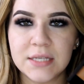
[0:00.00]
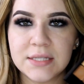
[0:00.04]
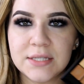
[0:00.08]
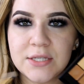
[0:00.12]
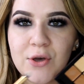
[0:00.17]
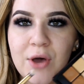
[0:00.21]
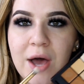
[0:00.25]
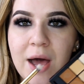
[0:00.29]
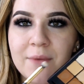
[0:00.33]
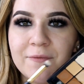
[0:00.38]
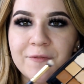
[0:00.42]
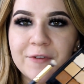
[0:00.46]

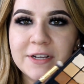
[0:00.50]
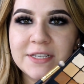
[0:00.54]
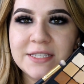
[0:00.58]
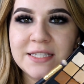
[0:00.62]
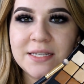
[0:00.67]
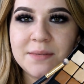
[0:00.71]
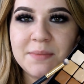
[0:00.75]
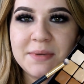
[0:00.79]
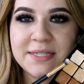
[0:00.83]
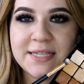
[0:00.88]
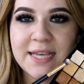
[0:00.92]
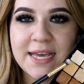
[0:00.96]
So I'm first
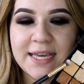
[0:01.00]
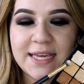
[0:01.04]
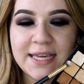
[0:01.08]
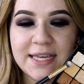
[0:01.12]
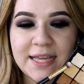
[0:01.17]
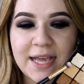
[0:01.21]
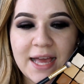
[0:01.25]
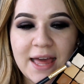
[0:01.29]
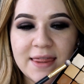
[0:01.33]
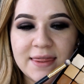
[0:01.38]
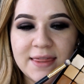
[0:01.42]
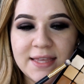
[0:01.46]
going to be
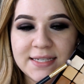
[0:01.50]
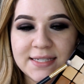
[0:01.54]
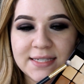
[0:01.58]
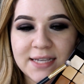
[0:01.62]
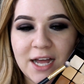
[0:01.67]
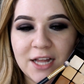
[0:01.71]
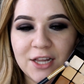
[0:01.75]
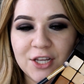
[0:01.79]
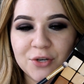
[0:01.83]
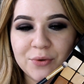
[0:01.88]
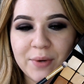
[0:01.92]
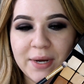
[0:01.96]
taking this
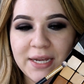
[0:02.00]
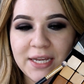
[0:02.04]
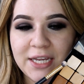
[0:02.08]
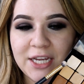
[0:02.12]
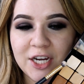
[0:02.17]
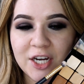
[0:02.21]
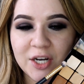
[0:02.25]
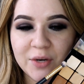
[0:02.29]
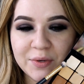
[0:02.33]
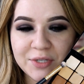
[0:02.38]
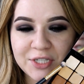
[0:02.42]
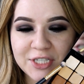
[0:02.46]
color right
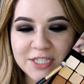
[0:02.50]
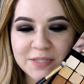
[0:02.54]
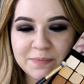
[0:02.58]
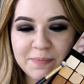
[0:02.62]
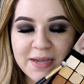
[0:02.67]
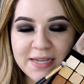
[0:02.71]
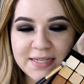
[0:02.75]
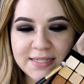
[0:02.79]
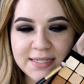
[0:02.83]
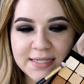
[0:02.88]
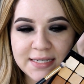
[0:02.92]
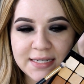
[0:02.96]
here, which is
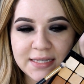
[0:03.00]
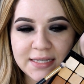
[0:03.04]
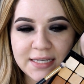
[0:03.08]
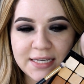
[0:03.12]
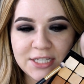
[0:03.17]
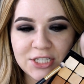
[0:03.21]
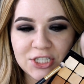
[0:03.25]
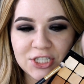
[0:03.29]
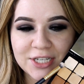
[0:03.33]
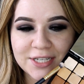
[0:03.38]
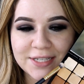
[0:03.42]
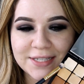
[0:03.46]
basically
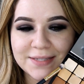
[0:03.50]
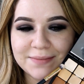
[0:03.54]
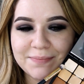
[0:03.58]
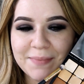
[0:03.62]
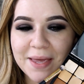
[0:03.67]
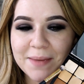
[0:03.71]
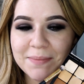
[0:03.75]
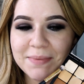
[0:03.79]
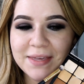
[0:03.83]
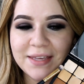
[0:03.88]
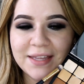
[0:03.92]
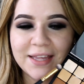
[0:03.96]
just
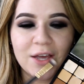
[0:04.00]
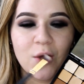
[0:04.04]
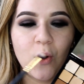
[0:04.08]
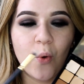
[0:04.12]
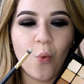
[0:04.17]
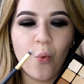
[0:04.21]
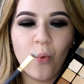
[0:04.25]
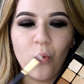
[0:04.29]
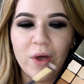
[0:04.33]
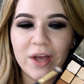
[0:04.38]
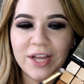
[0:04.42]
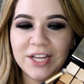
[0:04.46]
maybe like
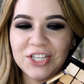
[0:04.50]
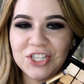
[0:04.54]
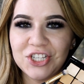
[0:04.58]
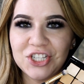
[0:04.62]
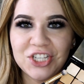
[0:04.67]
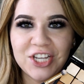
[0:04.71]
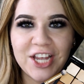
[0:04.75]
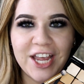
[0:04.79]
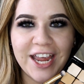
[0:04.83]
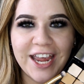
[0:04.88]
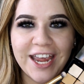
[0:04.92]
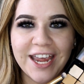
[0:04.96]
one
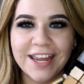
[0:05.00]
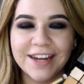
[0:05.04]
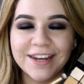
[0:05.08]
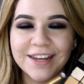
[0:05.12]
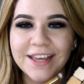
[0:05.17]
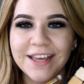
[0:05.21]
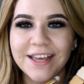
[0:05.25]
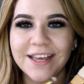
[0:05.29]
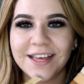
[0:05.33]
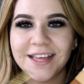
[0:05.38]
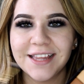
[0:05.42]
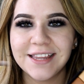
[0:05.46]
shade
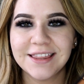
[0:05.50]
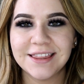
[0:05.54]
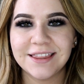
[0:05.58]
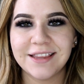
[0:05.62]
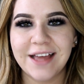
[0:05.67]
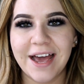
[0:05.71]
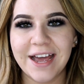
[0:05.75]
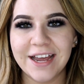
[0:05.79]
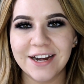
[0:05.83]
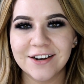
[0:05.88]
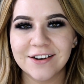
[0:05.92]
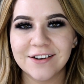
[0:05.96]

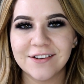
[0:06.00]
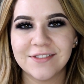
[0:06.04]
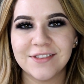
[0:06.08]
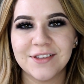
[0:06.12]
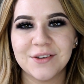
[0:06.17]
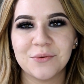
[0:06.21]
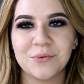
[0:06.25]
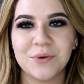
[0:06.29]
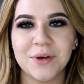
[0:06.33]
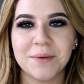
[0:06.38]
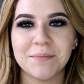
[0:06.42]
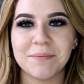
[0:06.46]
lighter
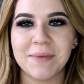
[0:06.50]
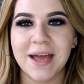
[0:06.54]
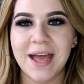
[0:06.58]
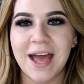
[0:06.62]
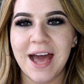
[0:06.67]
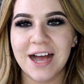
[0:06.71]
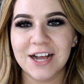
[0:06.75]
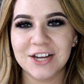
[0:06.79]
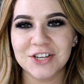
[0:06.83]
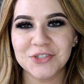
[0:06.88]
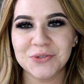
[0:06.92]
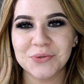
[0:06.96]
than what my
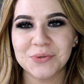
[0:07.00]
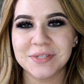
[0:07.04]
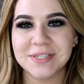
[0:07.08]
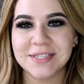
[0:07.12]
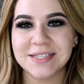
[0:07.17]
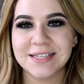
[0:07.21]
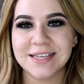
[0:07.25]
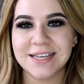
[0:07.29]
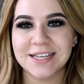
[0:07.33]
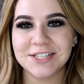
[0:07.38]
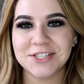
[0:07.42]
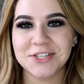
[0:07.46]
actual
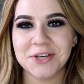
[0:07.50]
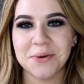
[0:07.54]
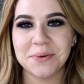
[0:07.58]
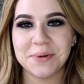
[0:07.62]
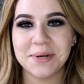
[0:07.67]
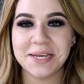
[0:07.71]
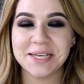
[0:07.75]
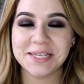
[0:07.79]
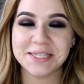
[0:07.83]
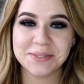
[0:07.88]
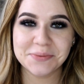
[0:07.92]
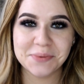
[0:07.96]
skin tone
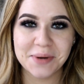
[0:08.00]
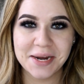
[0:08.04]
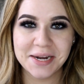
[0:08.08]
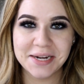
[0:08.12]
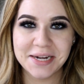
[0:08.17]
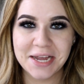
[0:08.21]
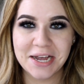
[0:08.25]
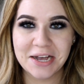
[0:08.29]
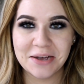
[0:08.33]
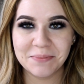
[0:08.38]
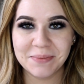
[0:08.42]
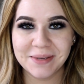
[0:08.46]
is right
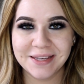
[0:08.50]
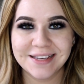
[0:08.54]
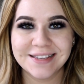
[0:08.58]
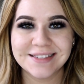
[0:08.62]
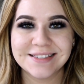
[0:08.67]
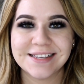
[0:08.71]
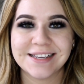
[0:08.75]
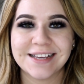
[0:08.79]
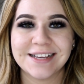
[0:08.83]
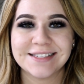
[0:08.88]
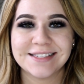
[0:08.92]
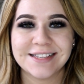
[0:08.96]
now,
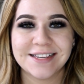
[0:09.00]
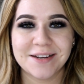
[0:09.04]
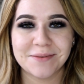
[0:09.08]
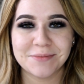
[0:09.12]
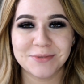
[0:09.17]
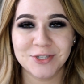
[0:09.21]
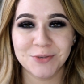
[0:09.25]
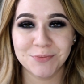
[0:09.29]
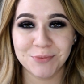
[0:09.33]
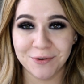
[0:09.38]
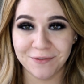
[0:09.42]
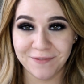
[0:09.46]
because like I said, I'm
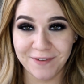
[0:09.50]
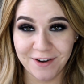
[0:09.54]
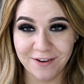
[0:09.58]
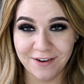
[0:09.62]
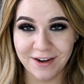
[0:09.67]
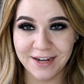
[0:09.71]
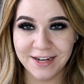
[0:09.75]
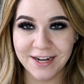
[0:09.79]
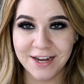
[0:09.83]
super fair right